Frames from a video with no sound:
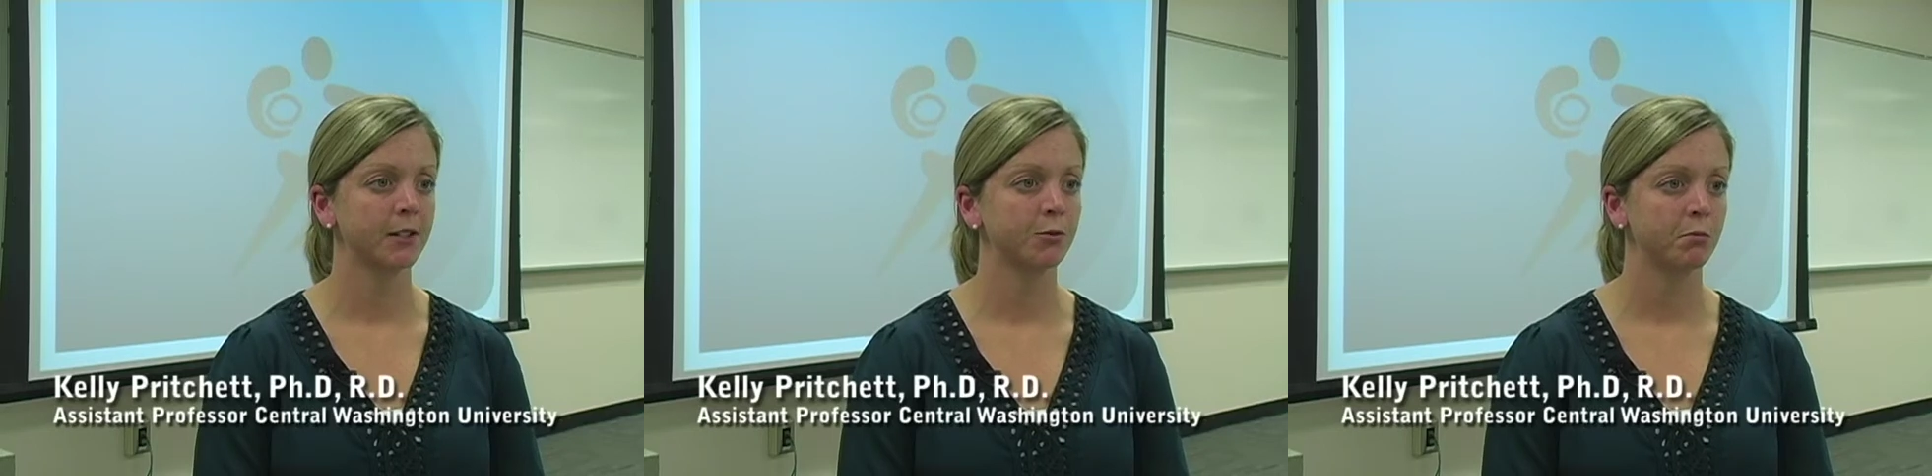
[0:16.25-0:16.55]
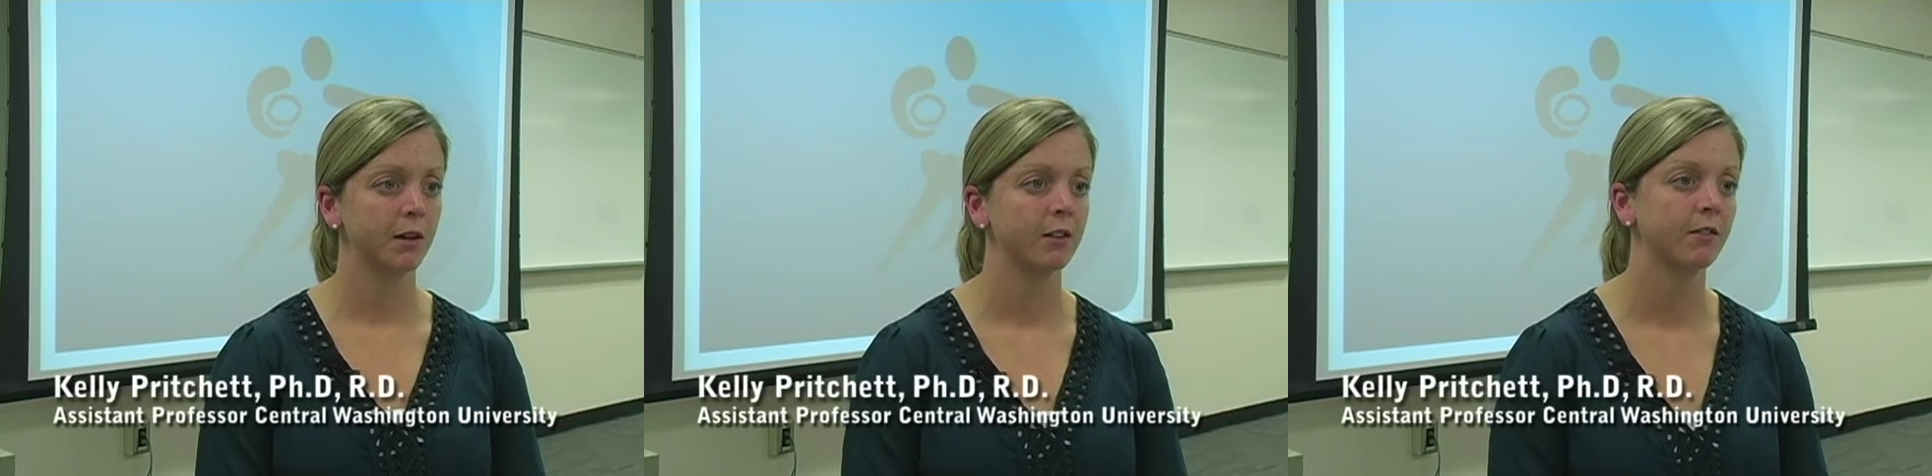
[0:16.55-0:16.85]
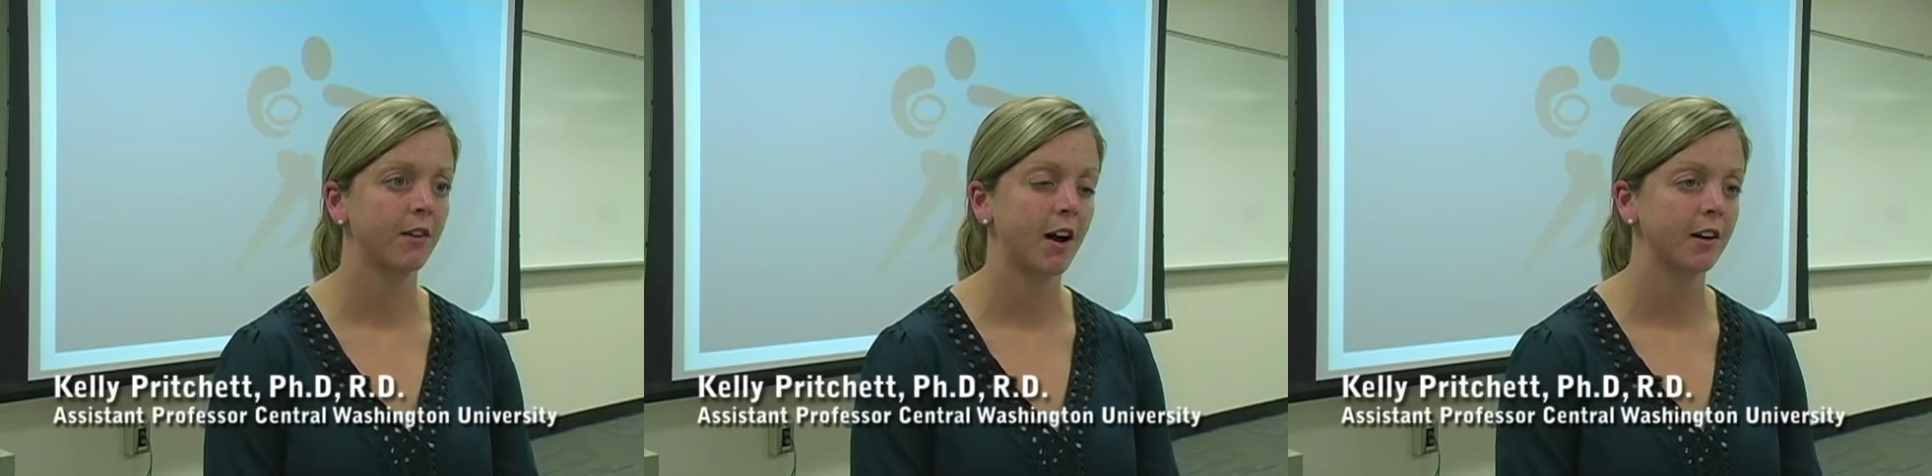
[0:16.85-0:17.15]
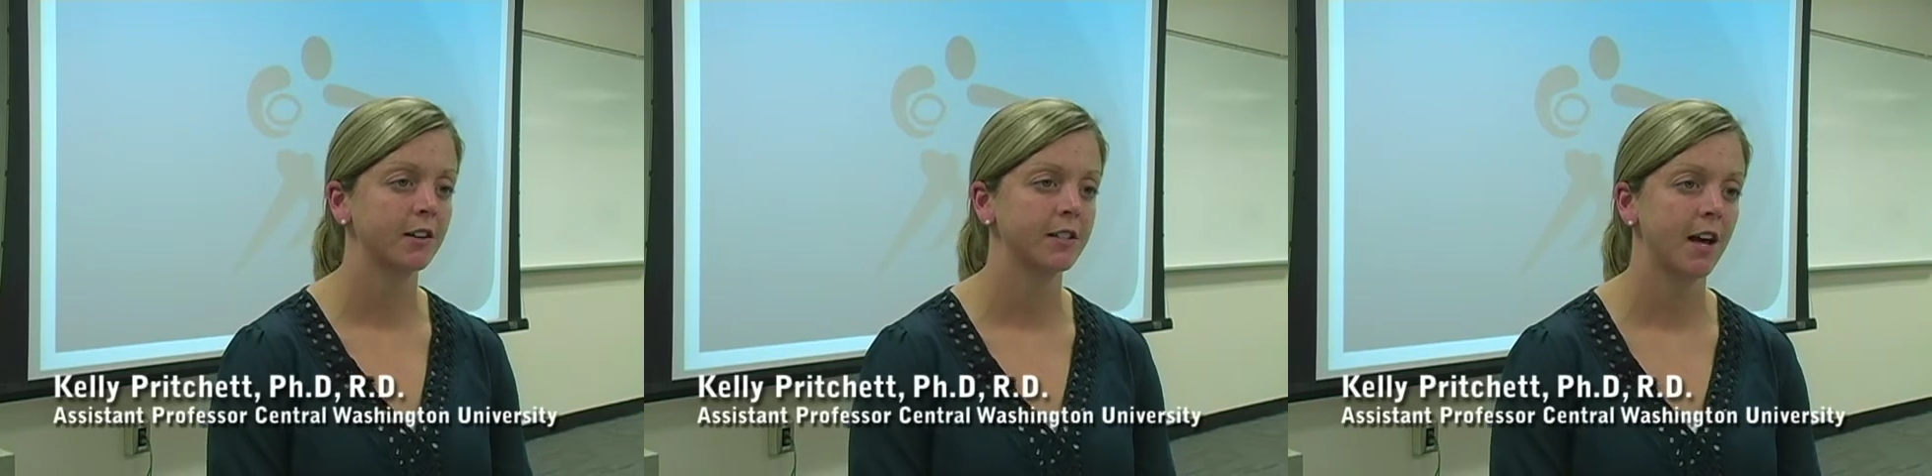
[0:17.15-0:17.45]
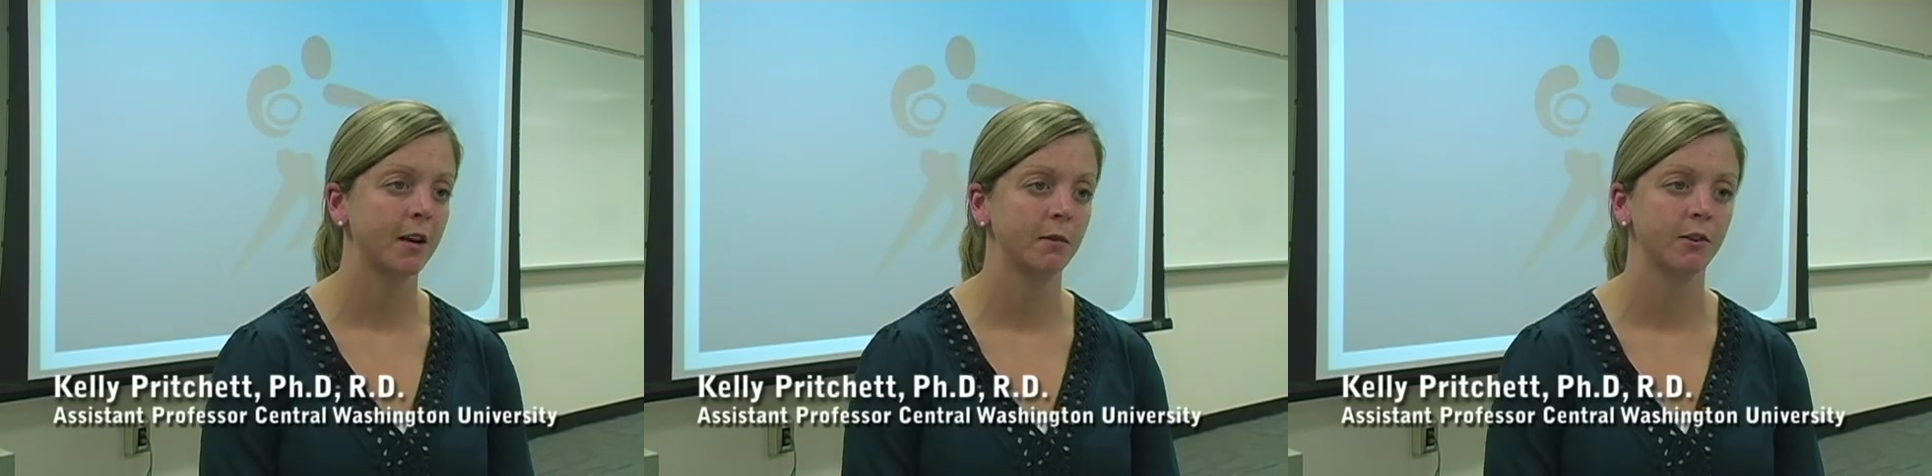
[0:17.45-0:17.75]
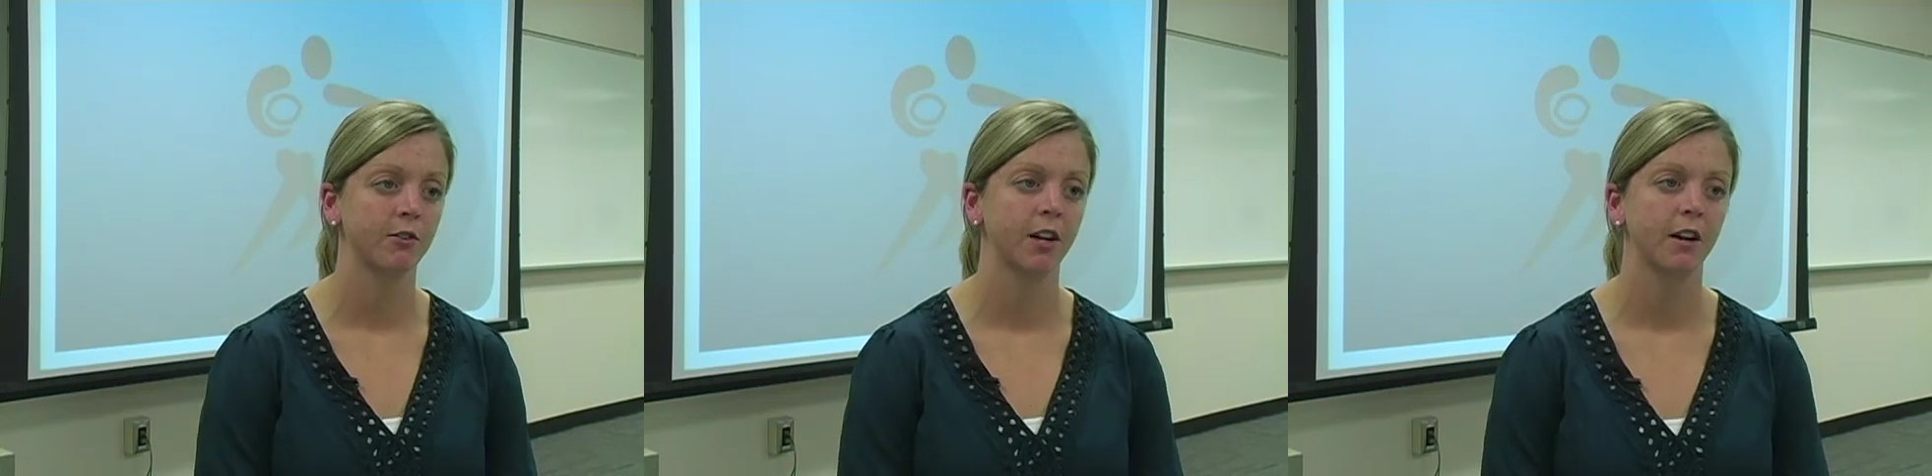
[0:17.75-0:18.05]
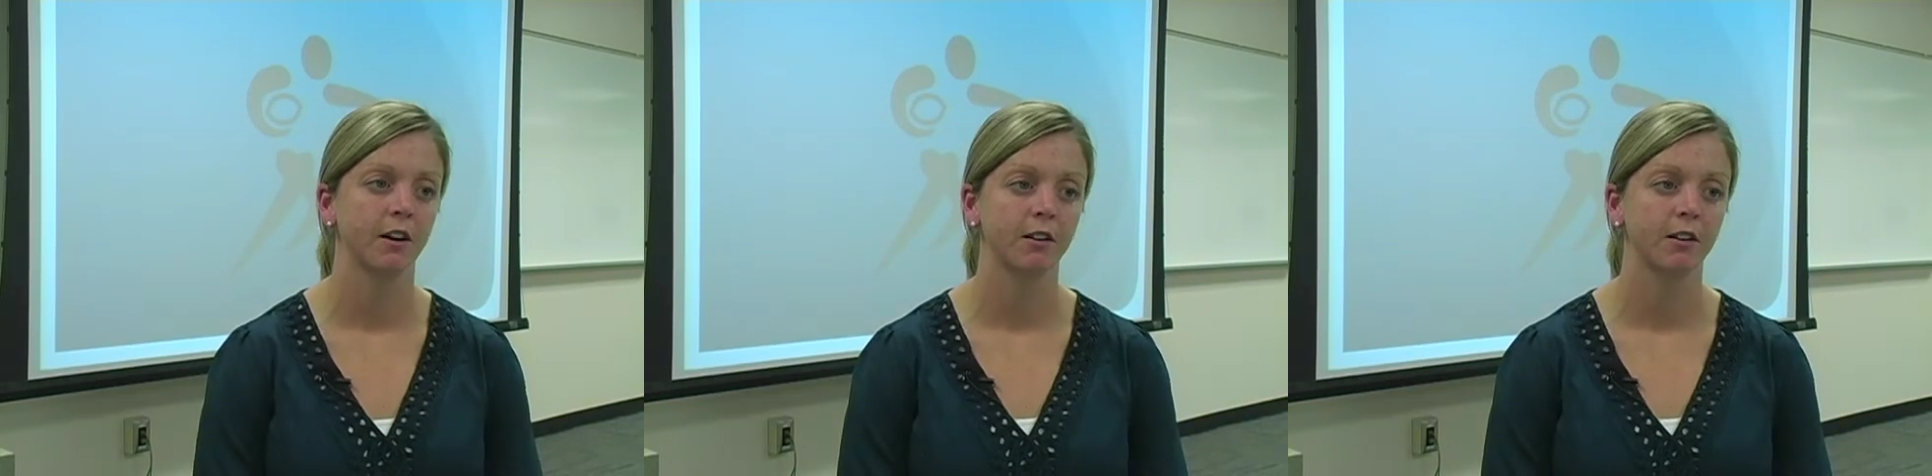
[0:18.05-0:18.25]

would be defined as amenorrhea